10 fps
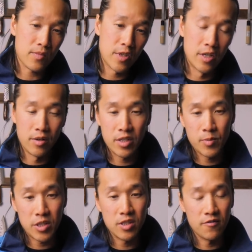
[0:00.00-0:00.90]

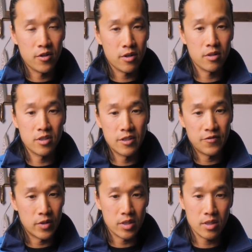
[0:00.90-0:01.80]
Especially if they're
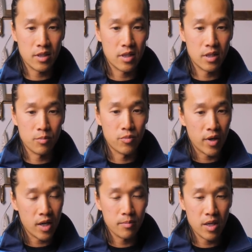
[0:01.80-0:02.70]
different
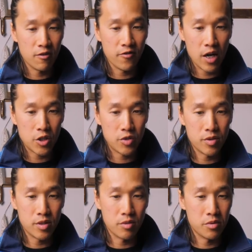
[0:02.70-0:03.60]
brand
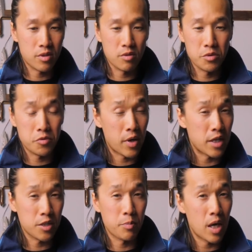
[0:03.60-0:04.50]
manufacturers, those
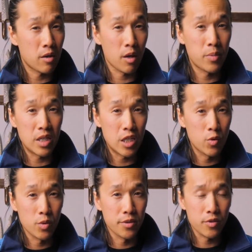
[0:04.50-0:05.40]
ratings may not be
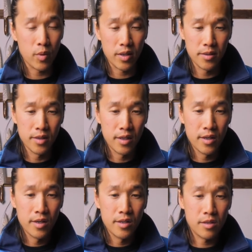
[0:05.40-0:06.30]
equal as well.
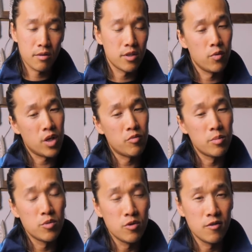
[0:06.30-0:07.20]
So you want to
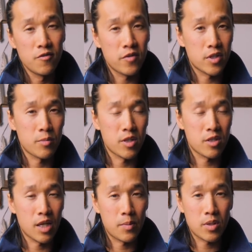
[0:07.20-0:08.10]
remove some of the
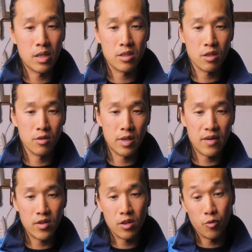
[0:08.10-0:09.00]
steps. And so
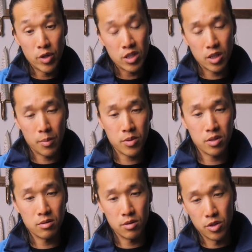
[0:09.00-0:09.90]
having 3
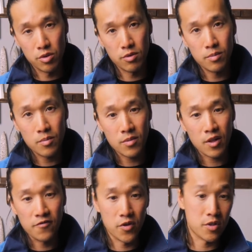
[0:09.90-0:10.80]
steps to do
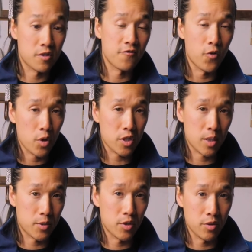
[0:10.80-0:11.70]
versus 4
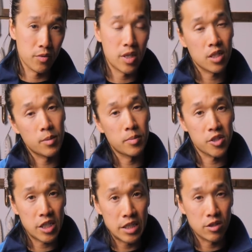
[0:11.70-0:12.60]
steps to do is going to be
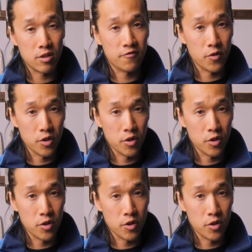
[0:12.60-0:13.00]
much easier for